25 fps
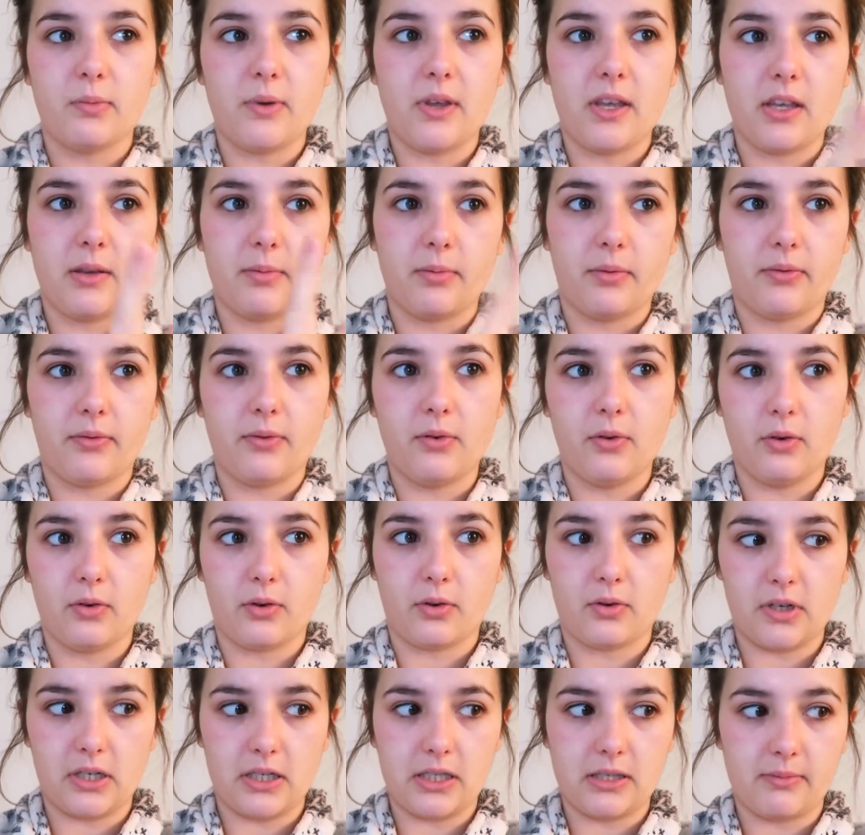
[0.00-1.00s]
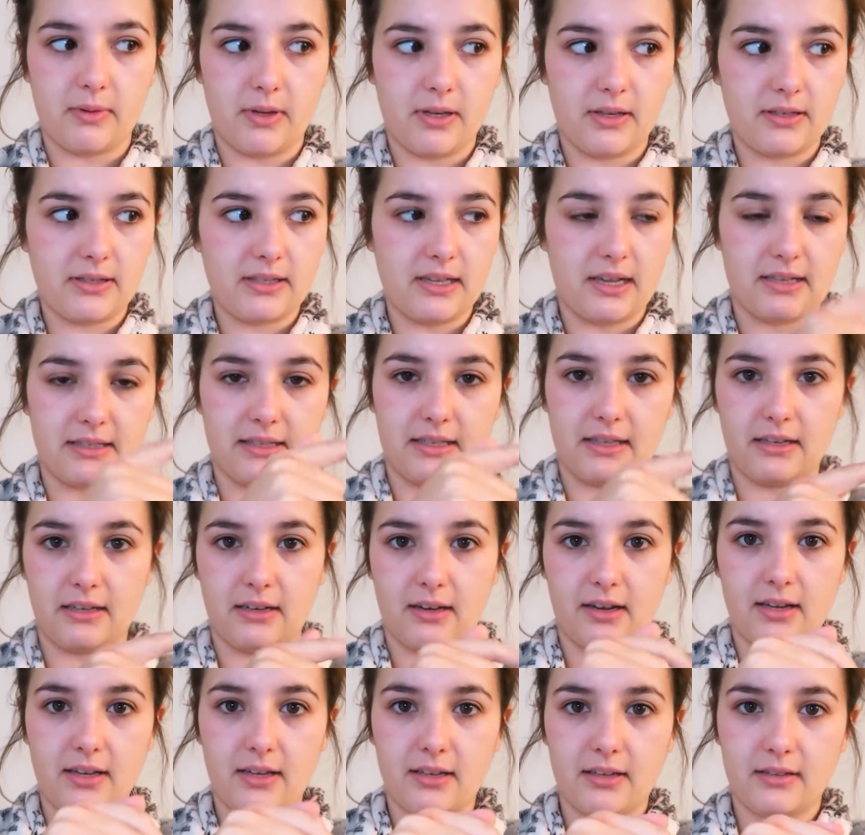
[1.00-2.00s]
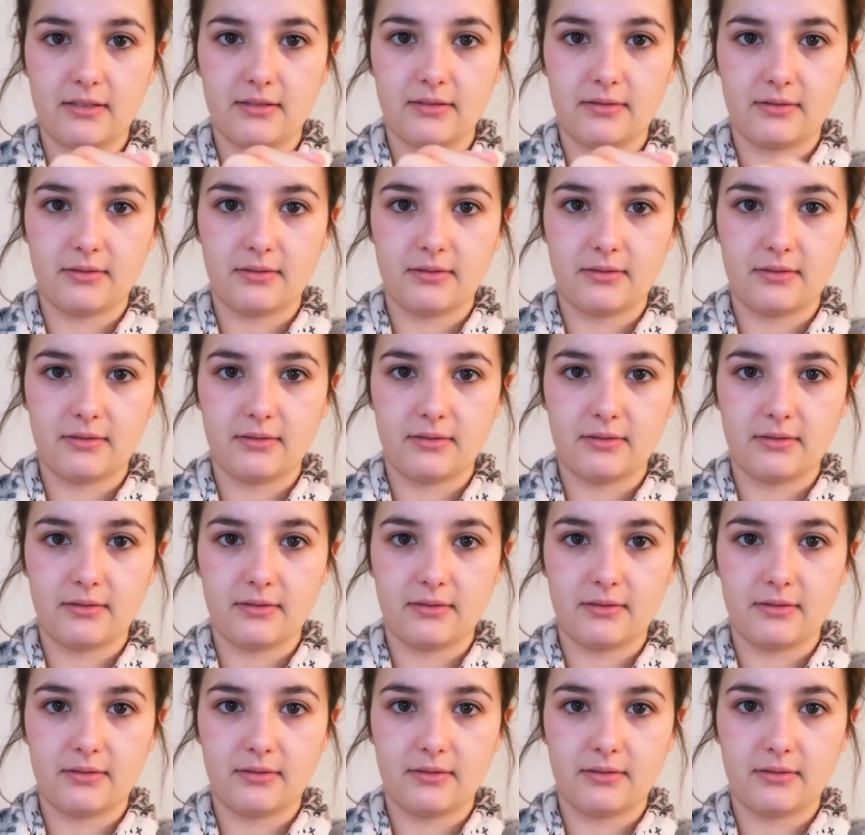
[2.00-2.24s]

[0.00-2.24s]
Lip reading: week before Christmas, as in like